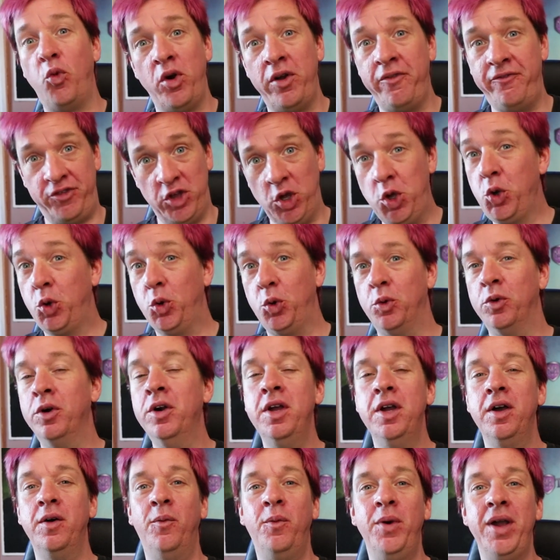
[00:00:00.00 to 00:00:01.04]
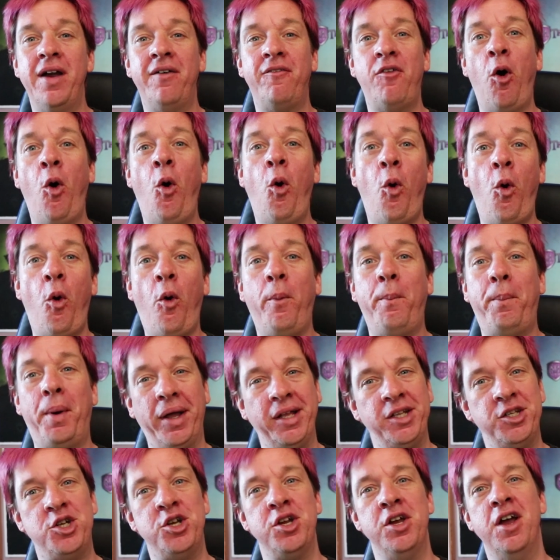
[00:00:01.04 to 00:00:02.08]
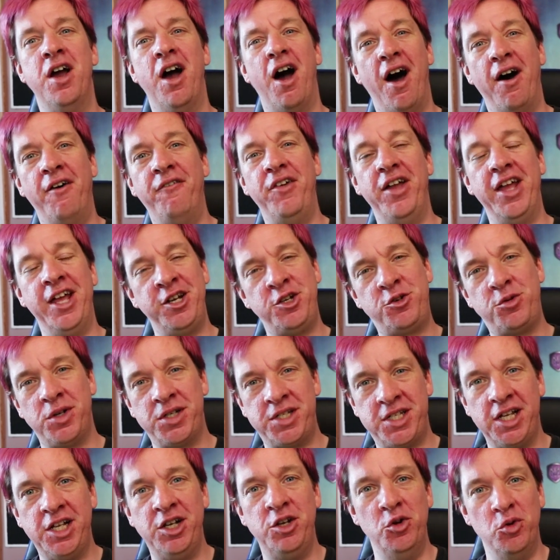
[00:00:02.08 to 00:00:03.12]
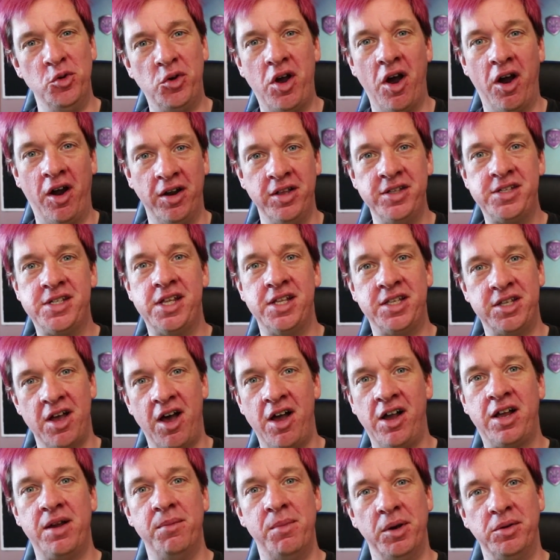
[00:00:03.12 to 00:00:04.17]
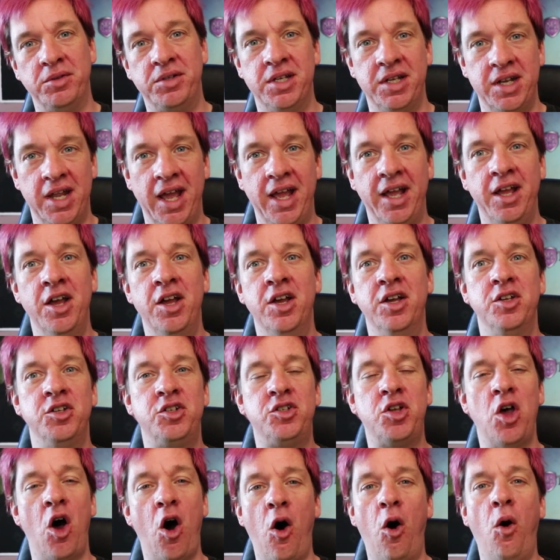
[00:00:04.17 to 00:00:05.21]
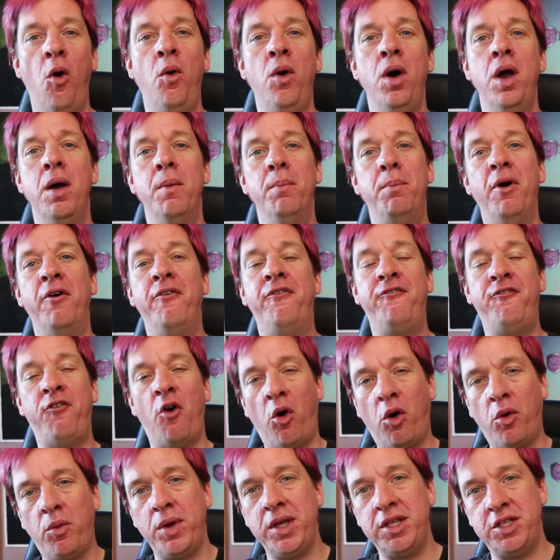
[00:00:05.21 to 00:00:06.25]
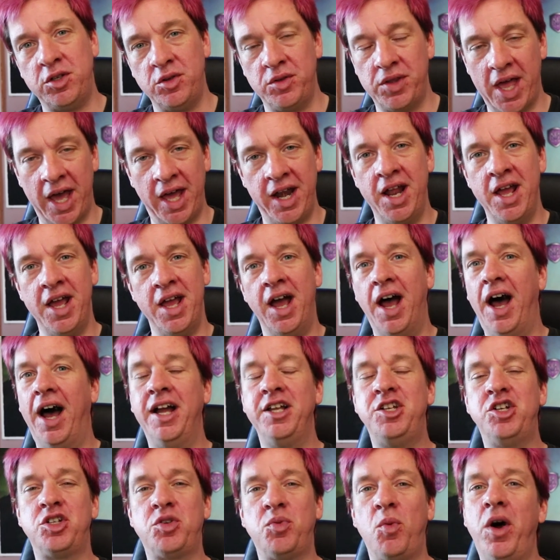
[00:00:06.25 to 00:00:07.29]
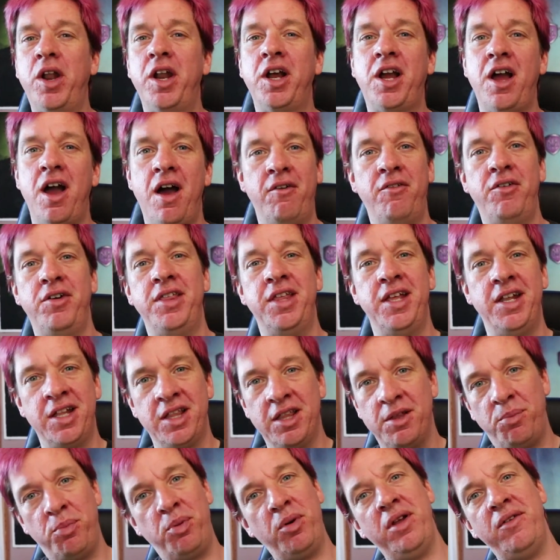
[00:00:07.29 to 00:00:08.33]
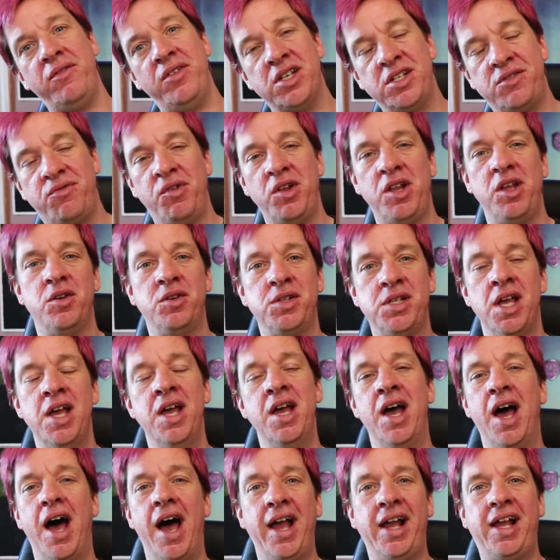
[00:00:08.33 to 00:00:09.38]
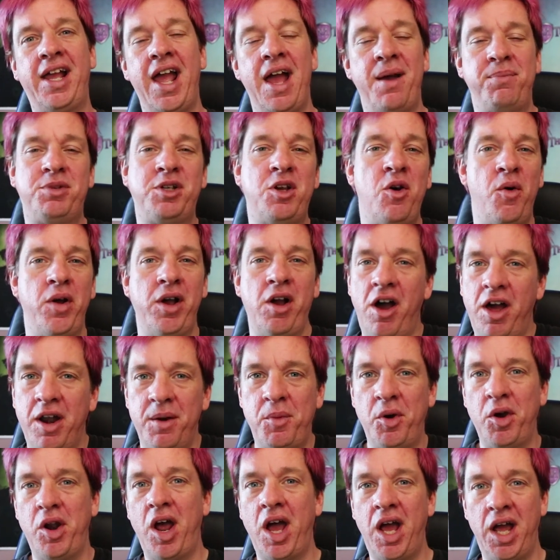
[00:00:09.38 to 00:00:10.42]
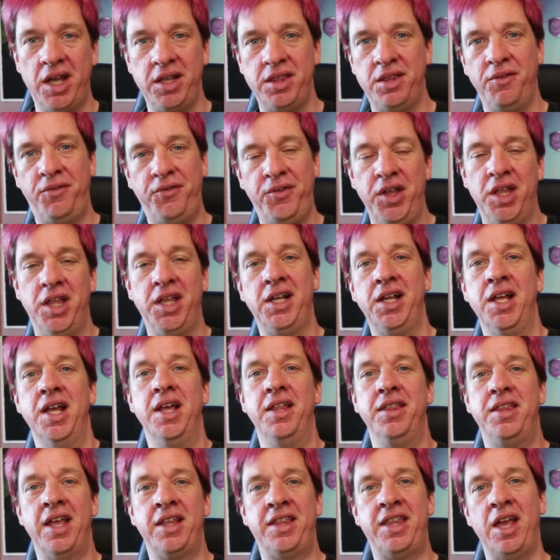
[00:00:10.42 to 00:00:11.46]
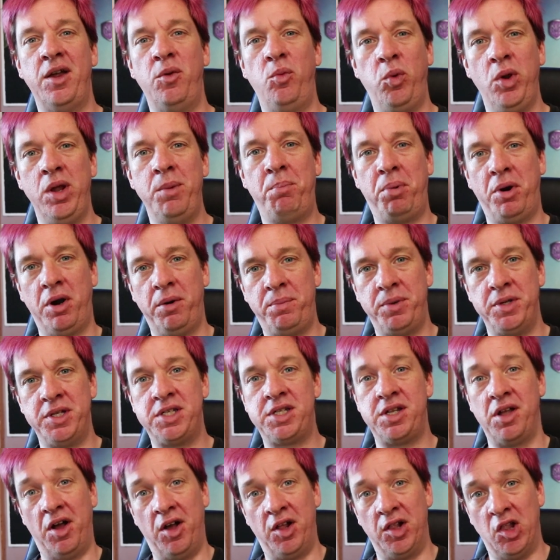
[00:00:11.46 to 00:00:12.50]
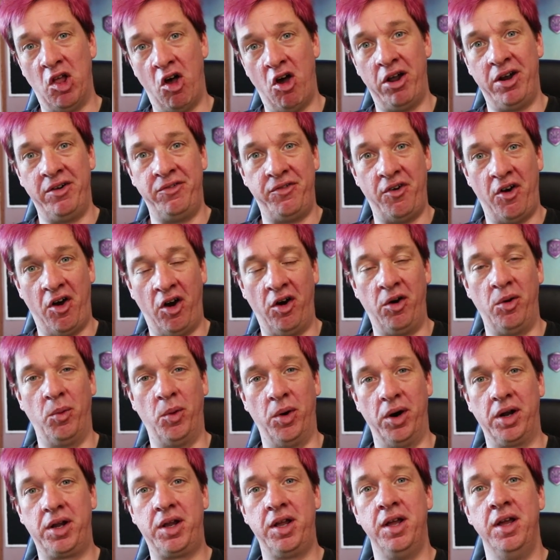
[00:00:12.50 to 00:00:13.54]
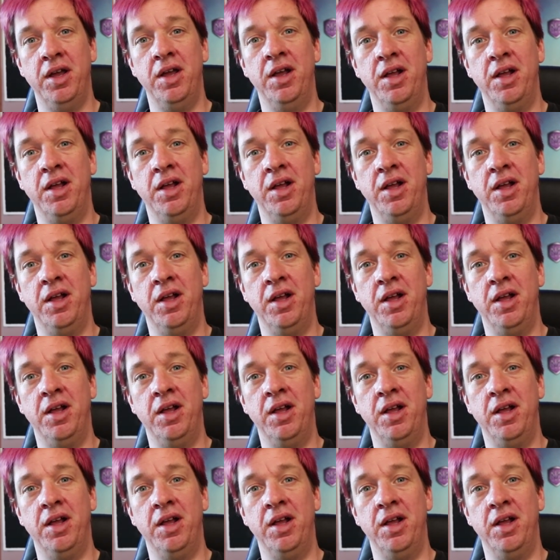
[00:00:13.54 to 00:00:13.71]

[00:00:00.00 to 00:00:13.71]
review. We have a whole bunch of interesting new cards to talk about today. So before we do that, I just want to cover that in the previous videos, I kept going on about how I had the feeling that they repurposed a lot of artwork,